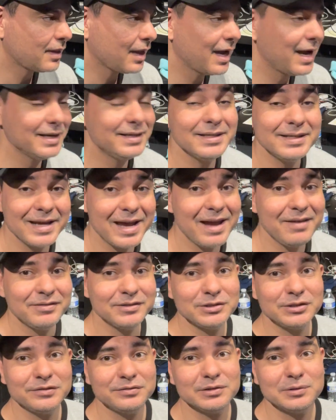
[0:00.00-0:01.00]
I did have a
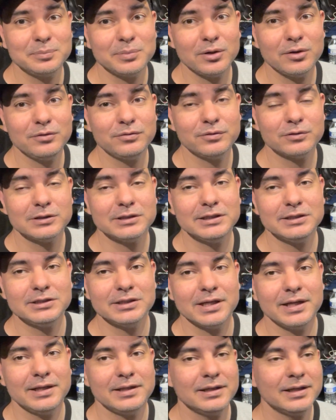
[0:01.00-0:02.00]
Surface Pro for
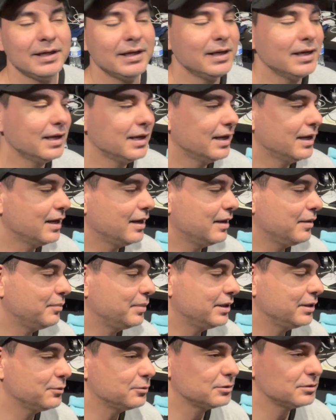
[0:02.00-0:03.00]
DJing, uh,
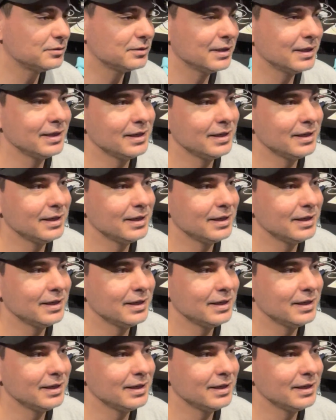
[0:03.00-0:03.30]
but it was